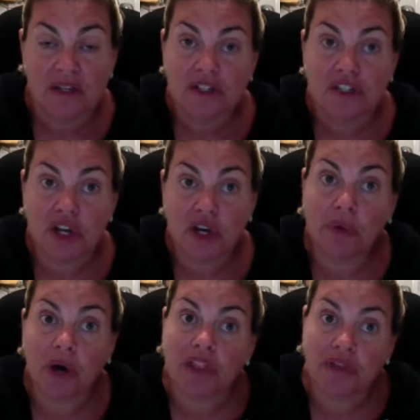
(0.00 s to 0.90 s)

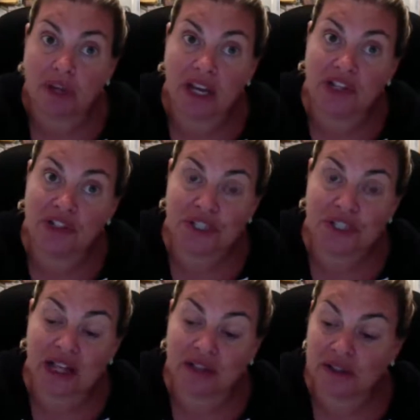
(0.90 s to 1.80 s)
So a
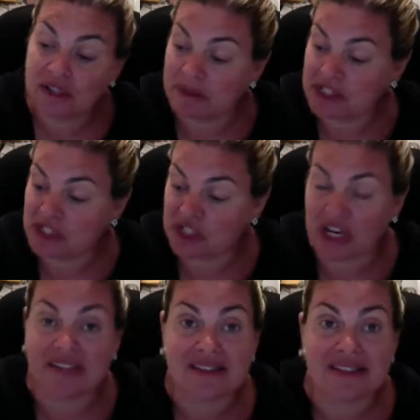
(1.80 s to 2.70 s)
$300 commission
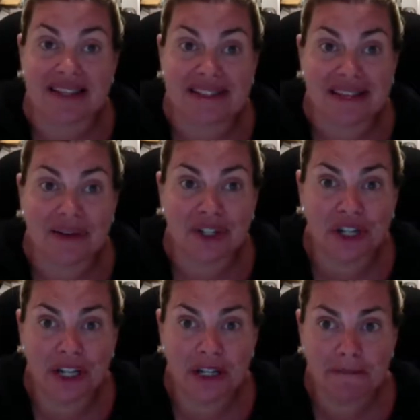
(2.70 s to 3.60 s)
check, does that sound
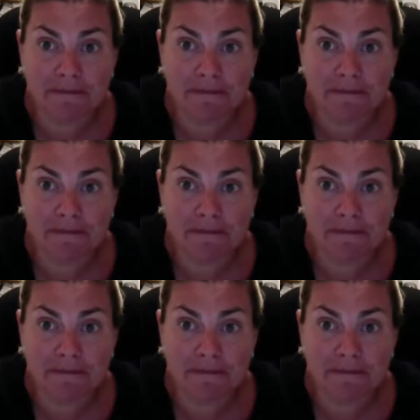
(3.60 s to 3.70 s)
good?